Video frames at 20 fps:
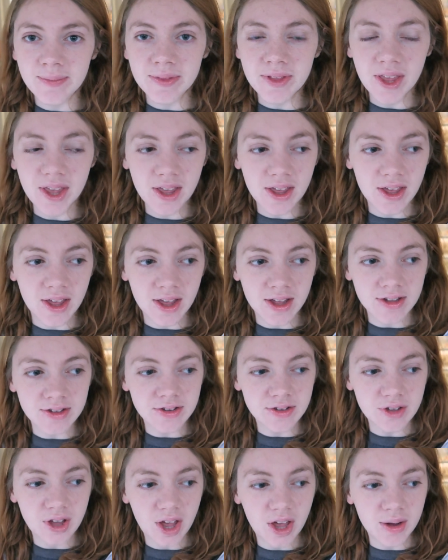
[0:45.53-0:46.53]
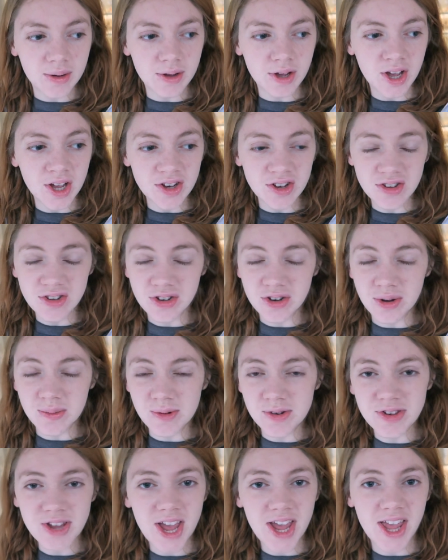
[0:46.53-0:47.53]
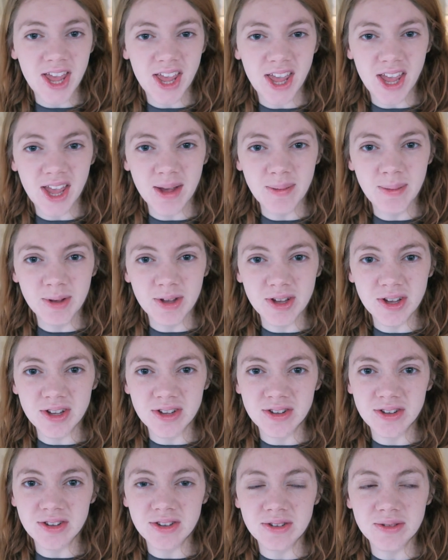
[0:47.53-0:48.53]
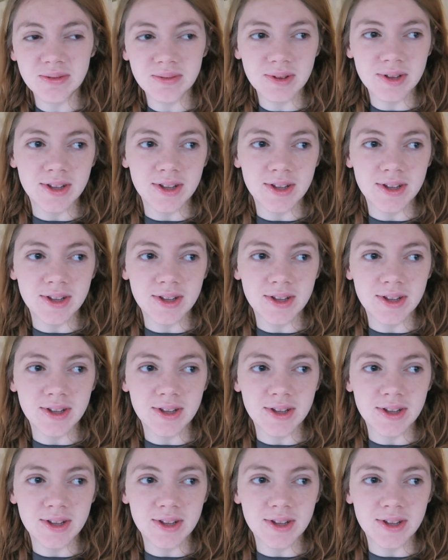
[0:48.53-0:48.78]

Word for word: yeah, so just a normal day here because